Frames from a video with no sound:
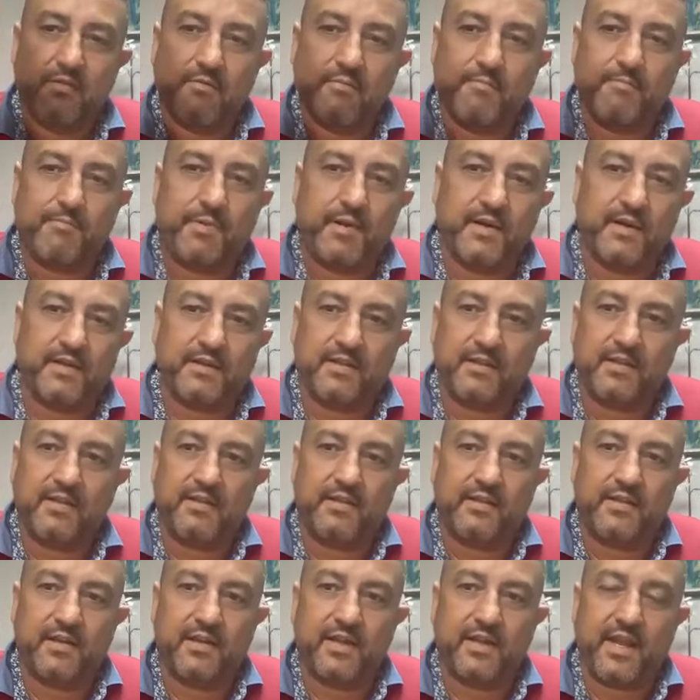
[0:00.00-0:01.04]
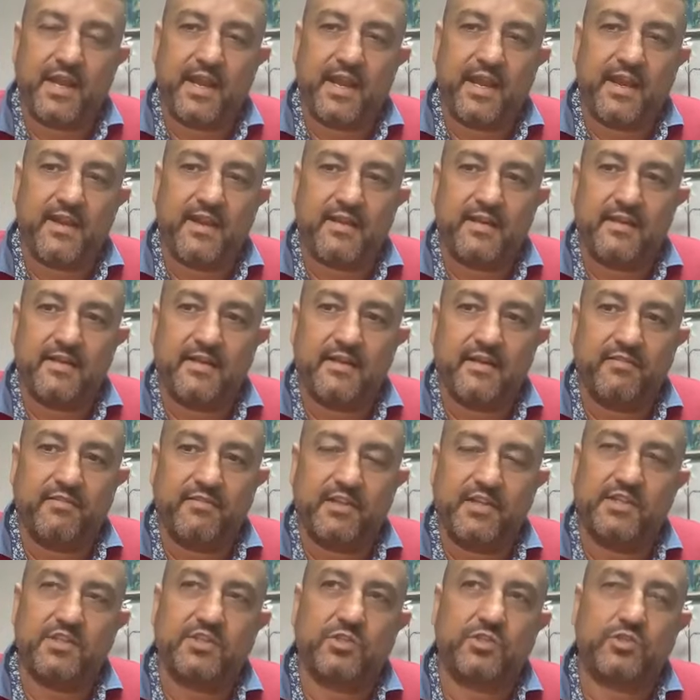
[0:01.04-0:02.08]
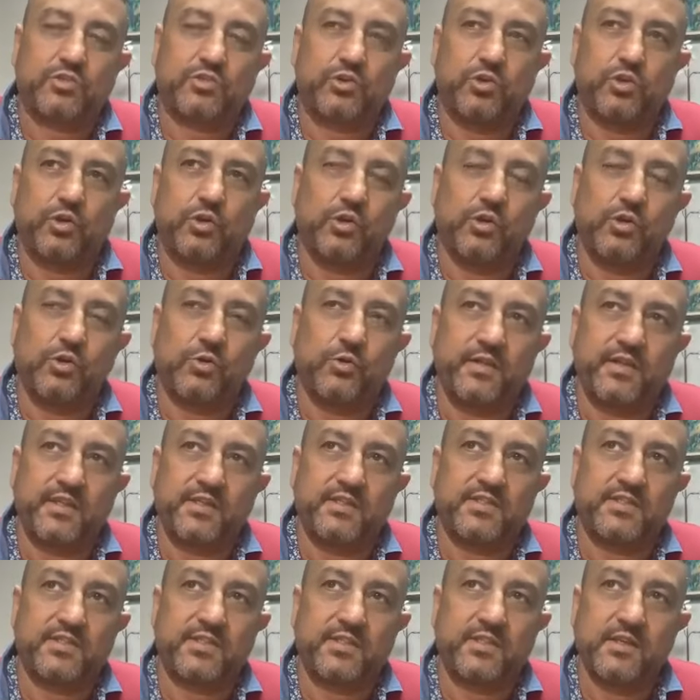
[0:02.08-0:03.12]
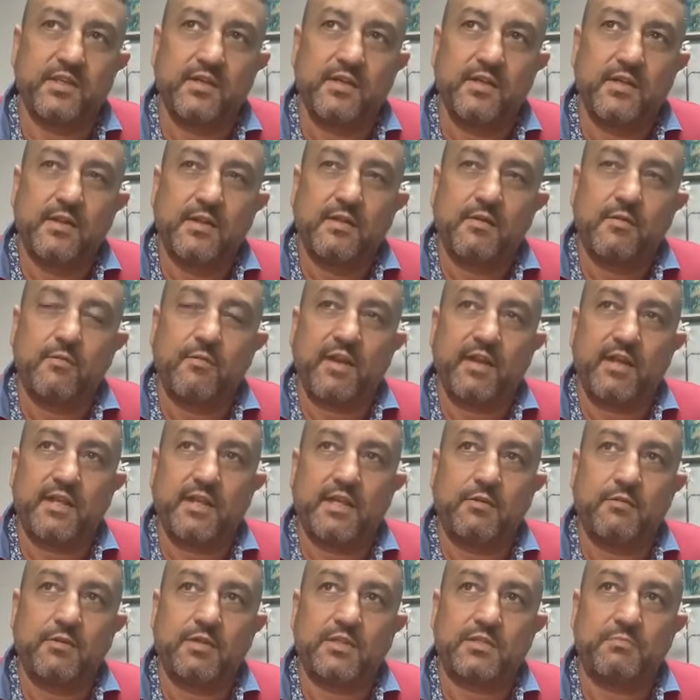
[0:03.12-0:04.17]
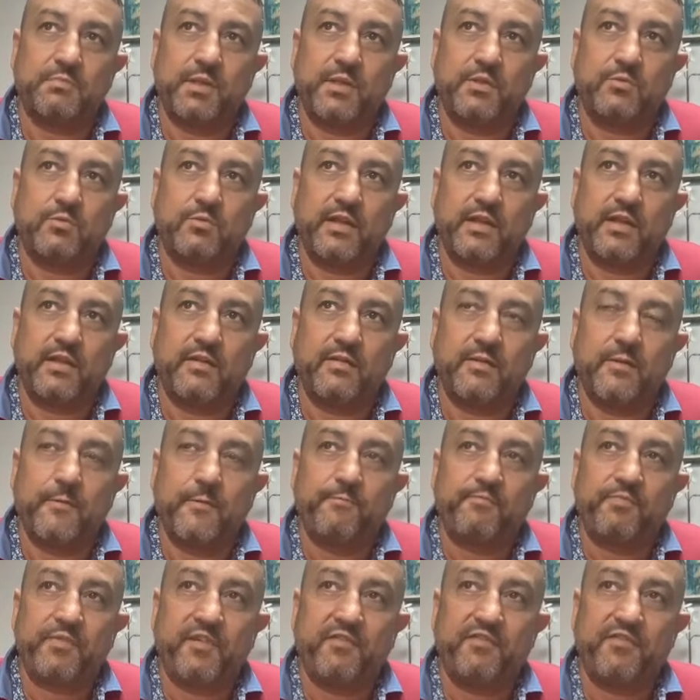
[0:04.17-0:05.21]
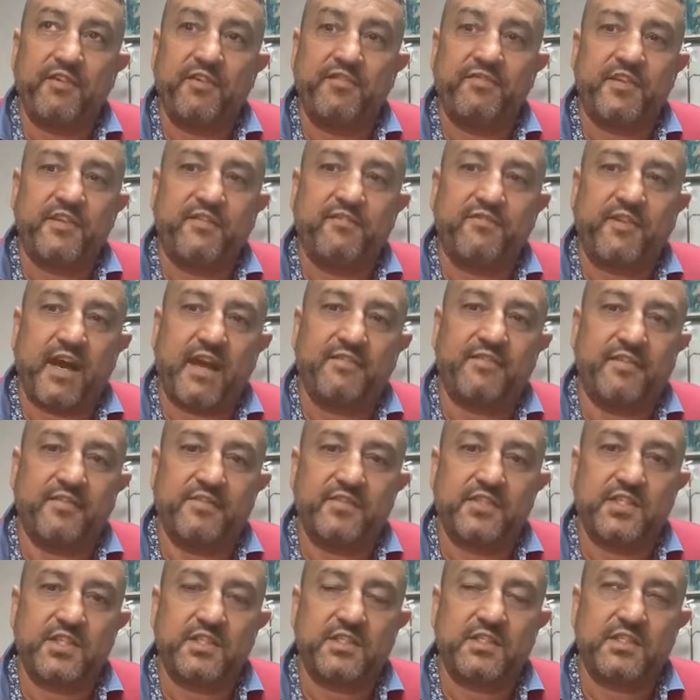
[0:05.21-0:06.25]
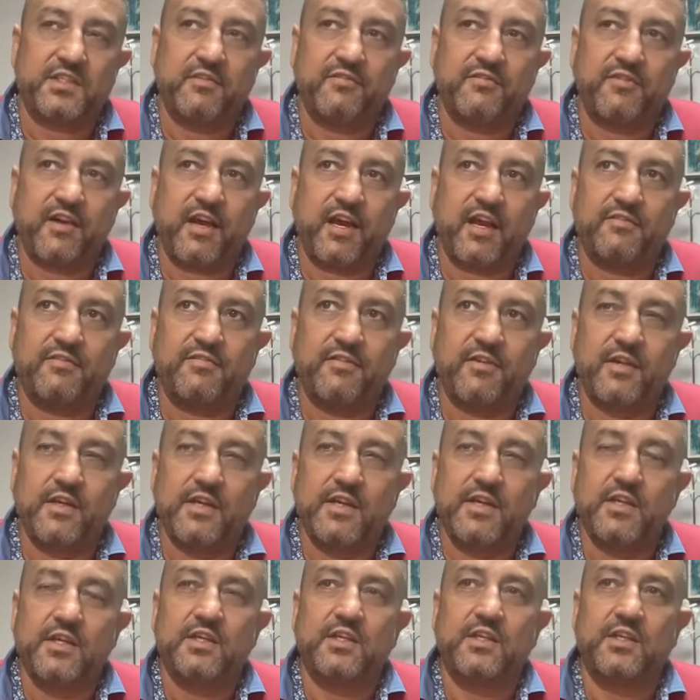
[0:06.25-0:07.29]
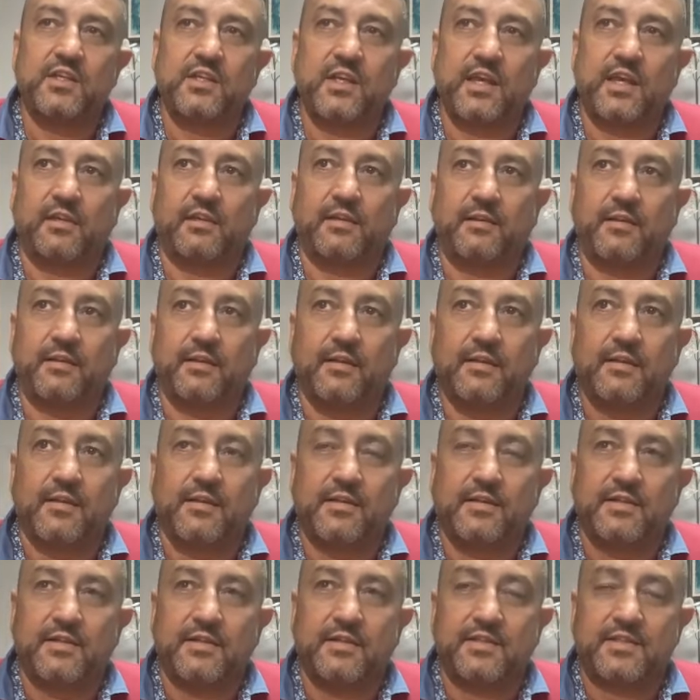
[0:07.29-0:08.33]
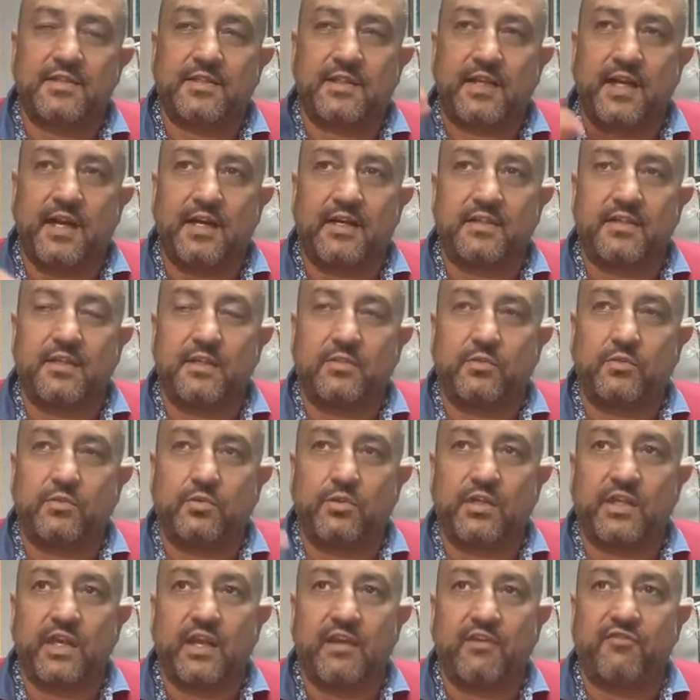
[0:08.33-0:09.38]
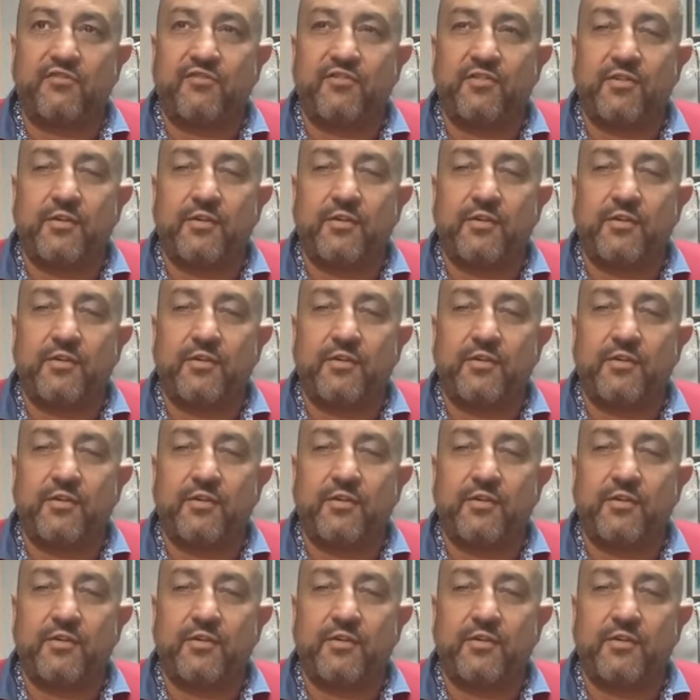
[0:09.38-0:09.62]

But in the end of his stories, when he was between 55 and 65, he had started to have